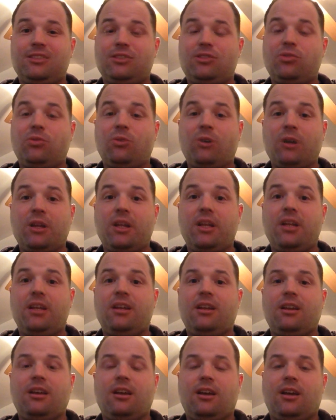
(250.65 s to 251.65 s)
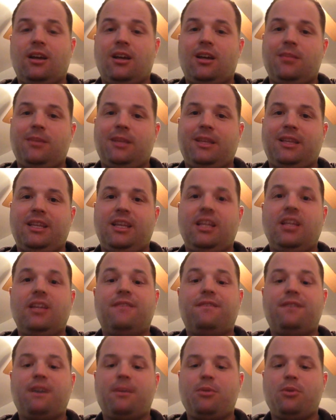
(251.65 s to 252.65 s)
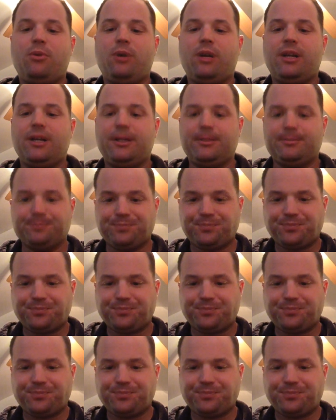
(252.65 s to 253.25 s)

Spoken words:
to 20 at the end of February.